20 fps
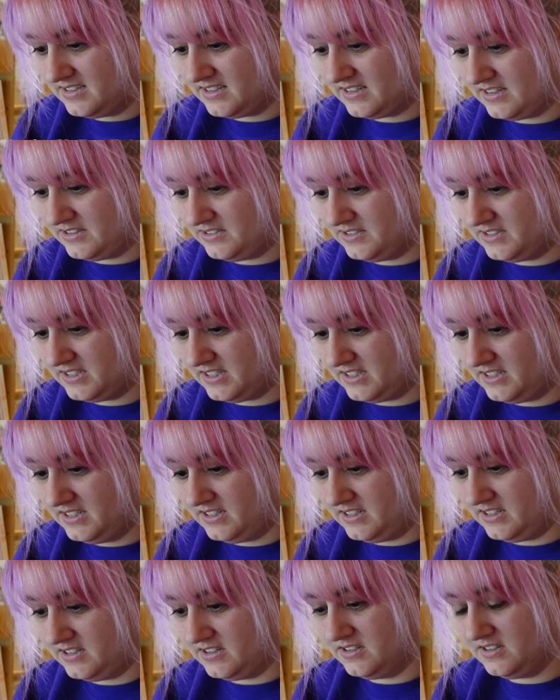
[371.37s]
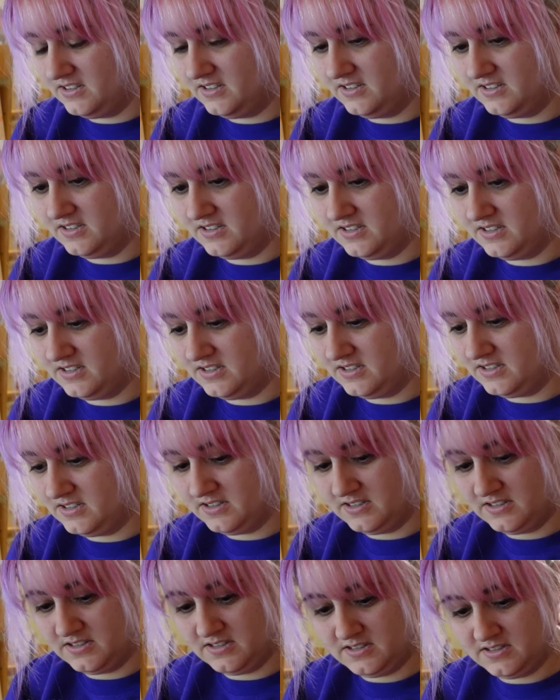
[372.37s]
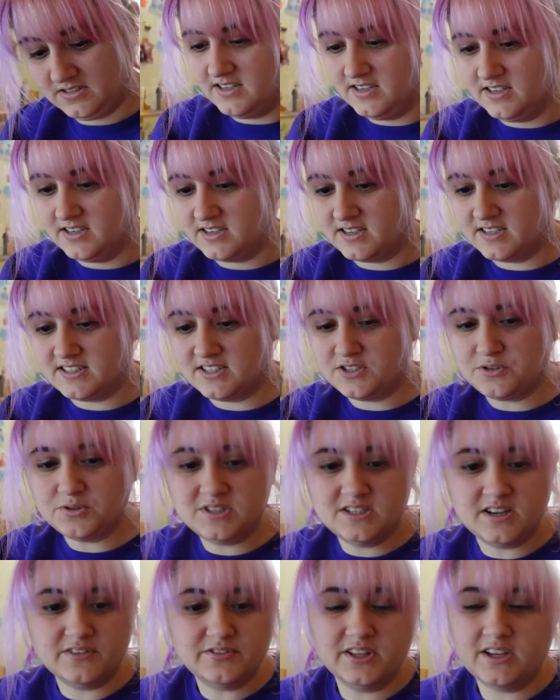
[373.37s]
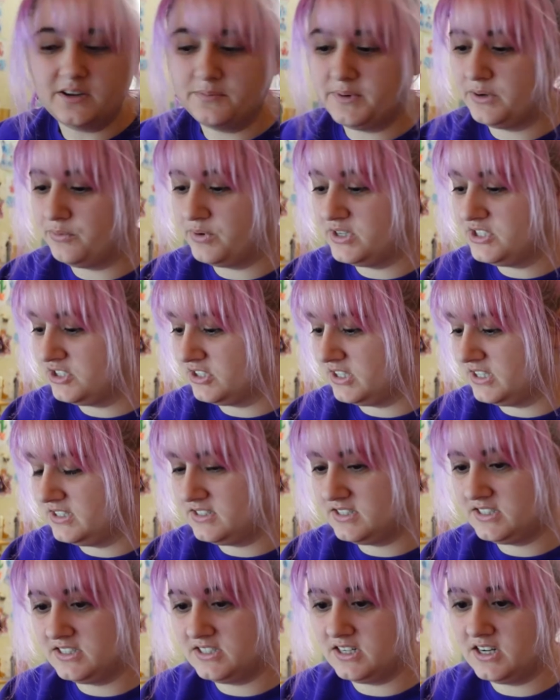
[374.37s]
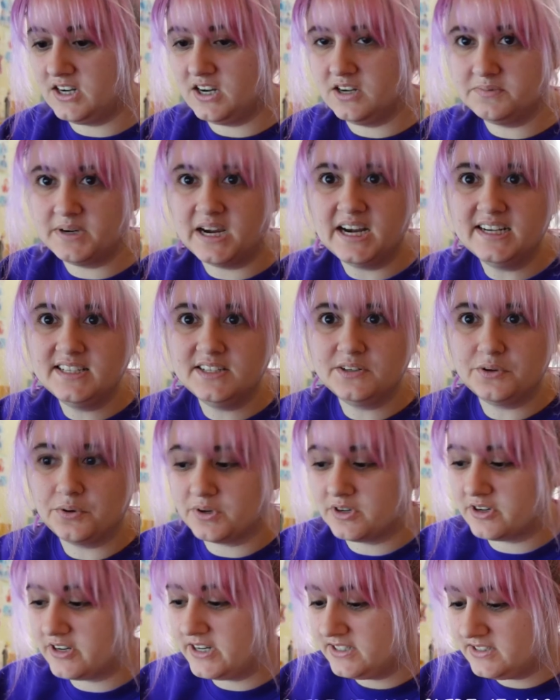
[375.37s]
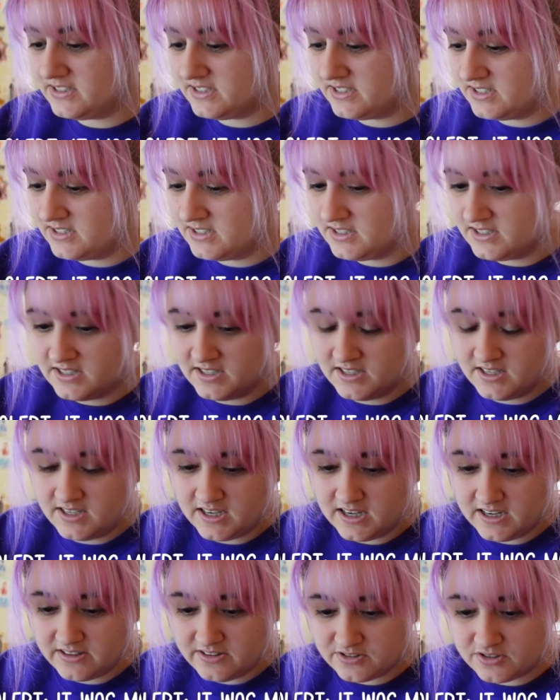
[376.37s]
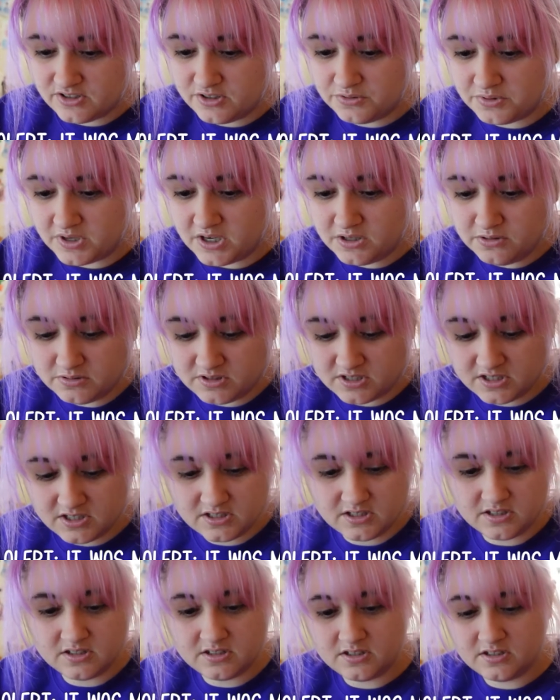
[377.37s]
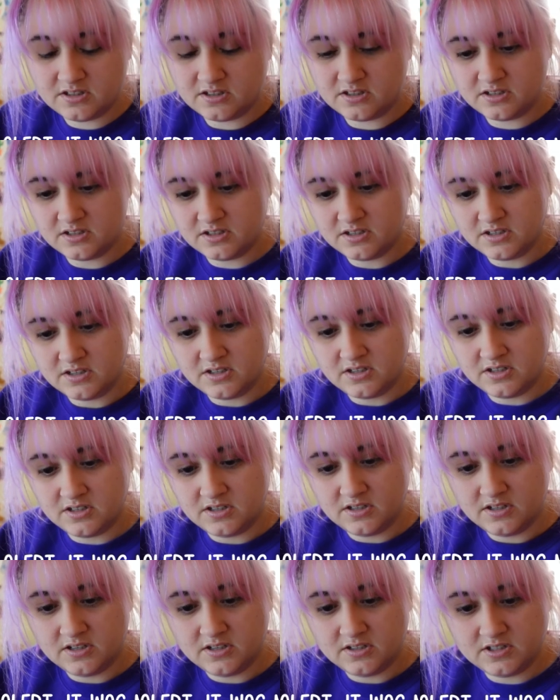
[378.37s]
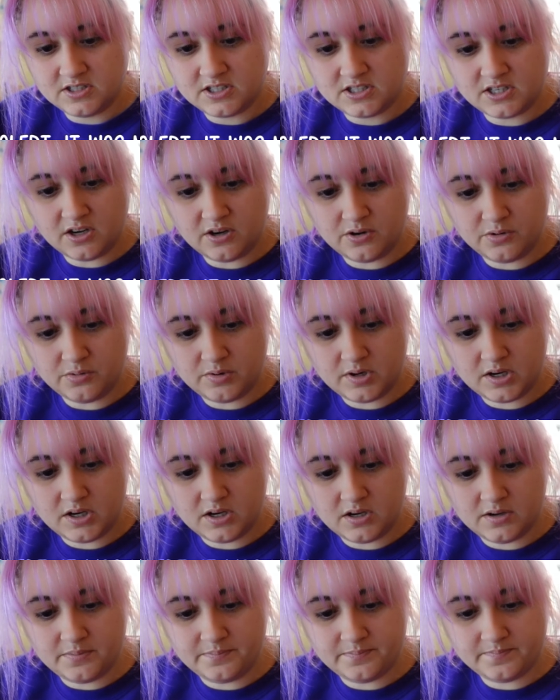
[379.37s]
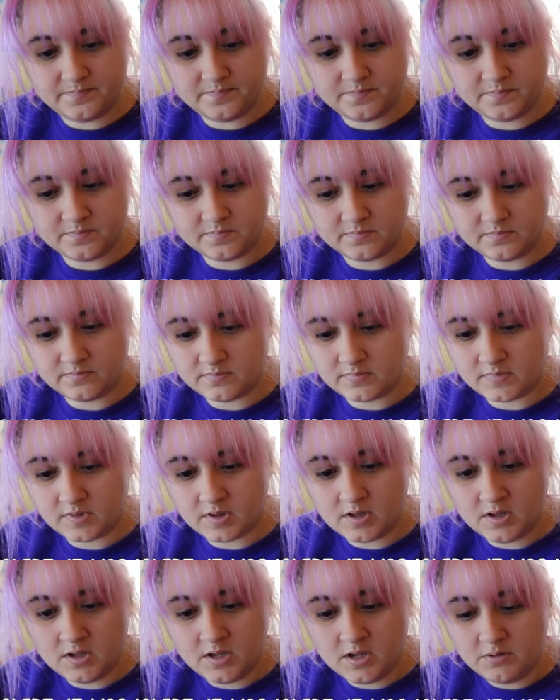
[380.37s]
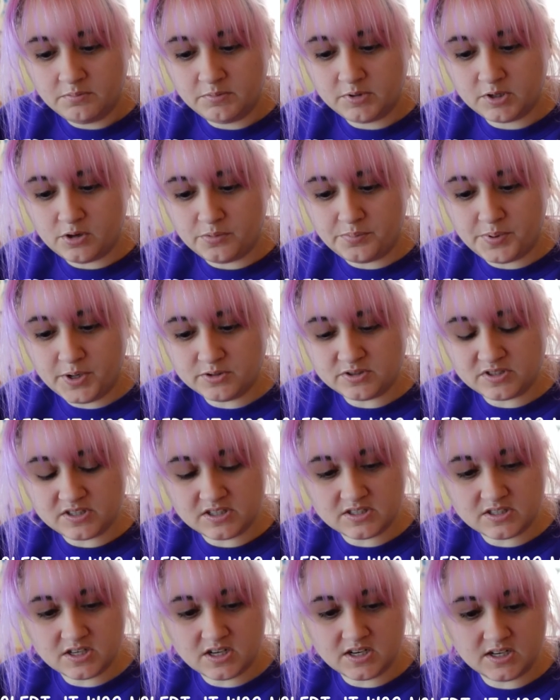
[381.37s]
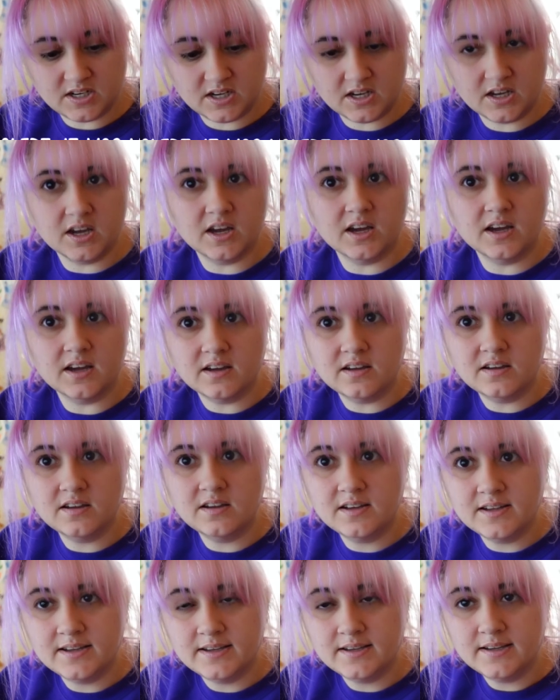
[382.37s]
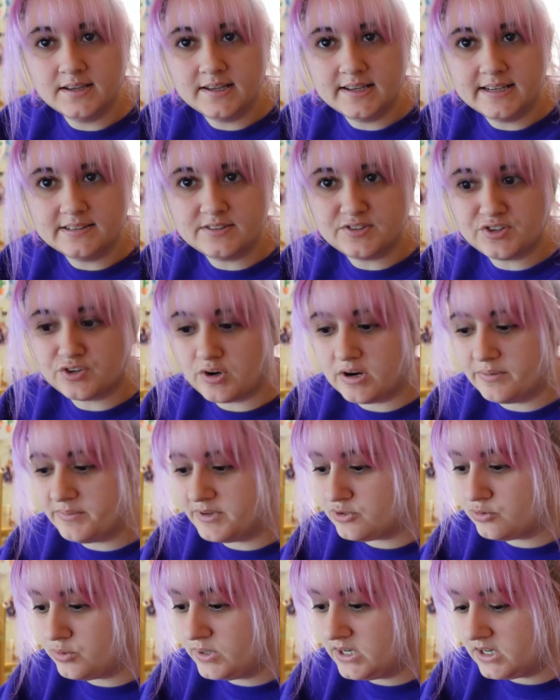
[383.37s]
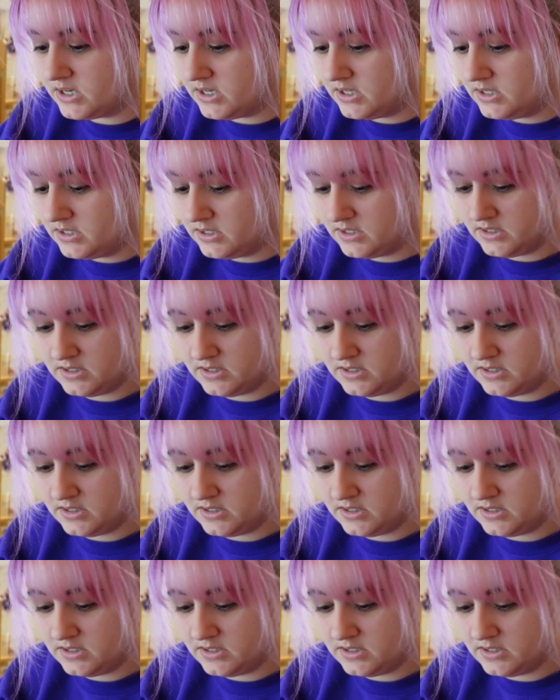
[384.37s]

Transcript: else in here. Cause this was definitely on my wish list. Um, I didn't order it and there's no note. So, um, I'm going to go post this on uh, Instagram and Twitter